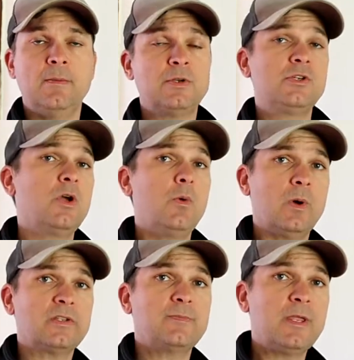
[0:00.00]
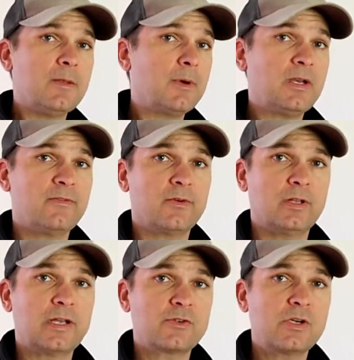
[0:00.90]
but you don't want to spend the money for an
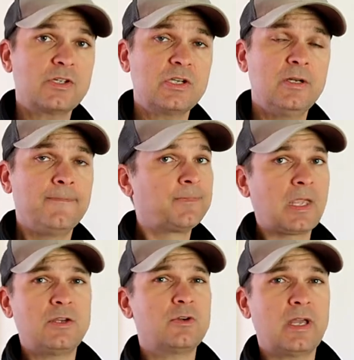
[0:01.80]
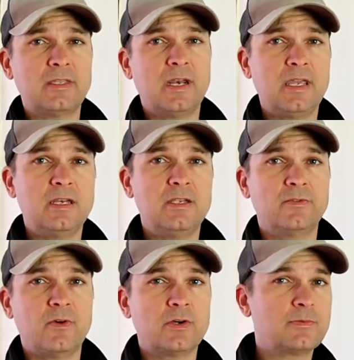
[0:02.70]
electrician and you're not that handy
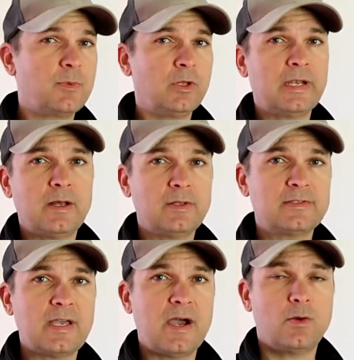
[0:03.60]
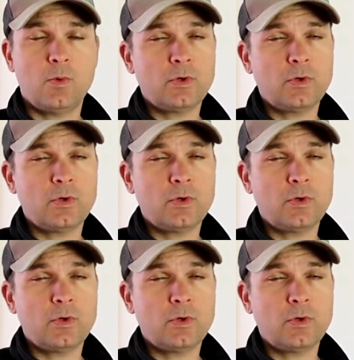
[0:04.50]
as far as pulling outlets out,